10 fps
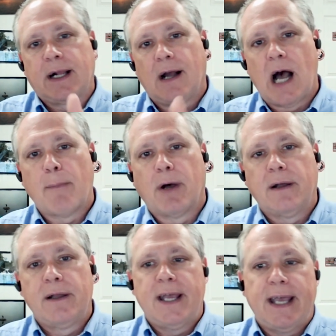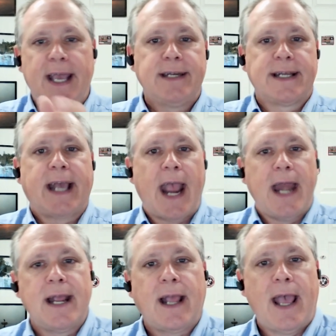comma,
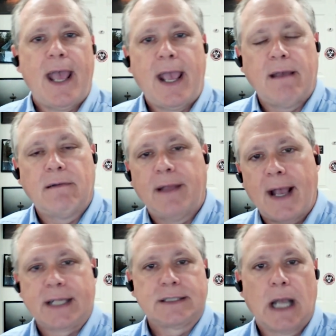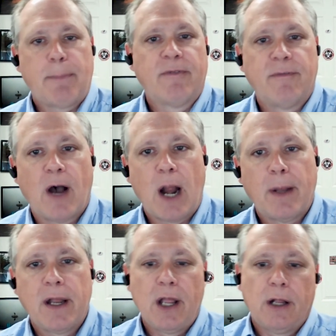indicating a X type of
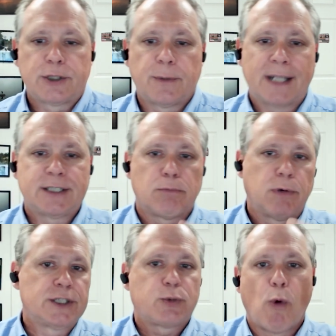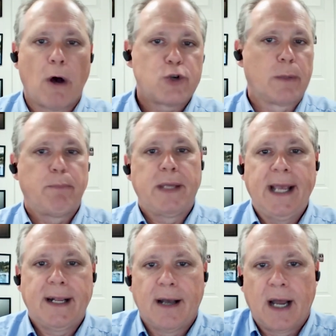environment. So that's a rinse, wash,
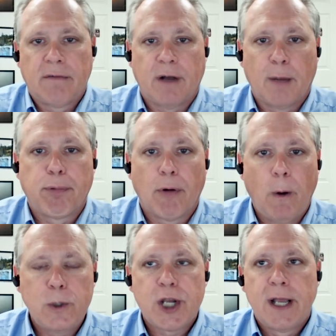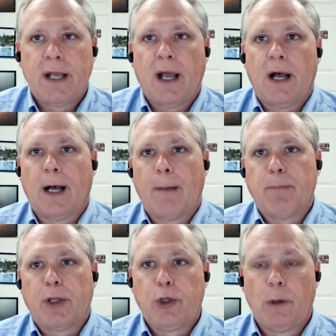repeat kind of approach
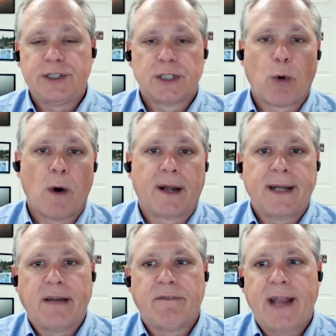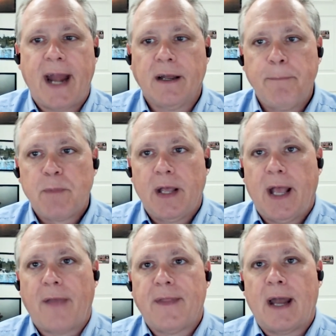um, using the quantitative data.
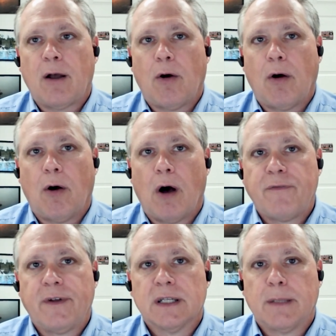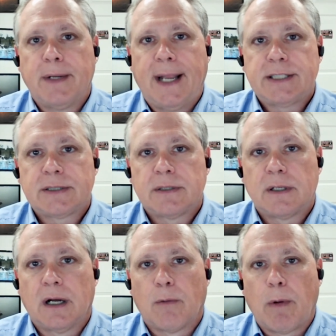And that often eliminates
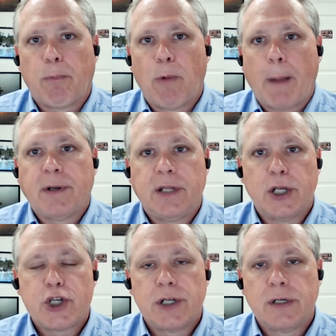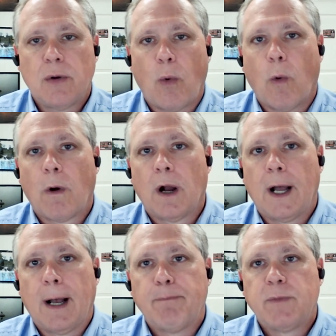uh, repetition or
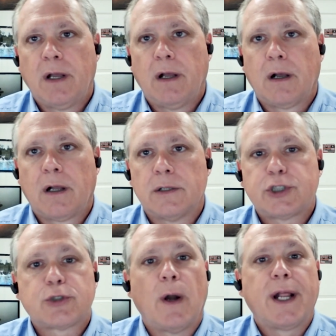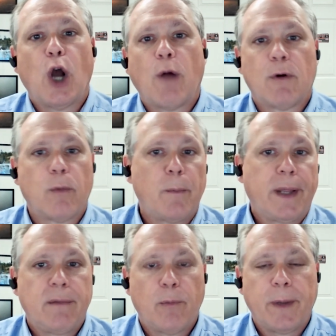um, starting over when
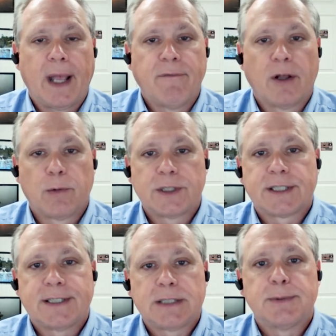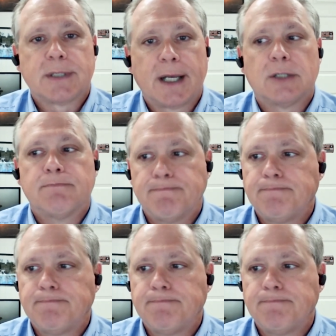we when we have another risk assessment cycle.